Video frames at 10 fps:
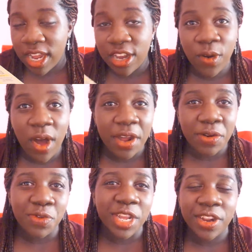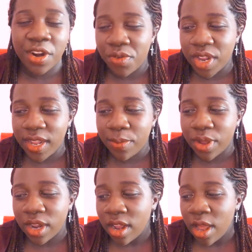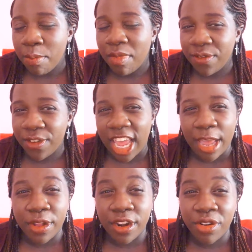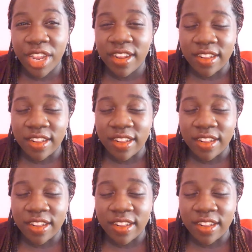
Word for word: I know how to read Korean, but my vocabulary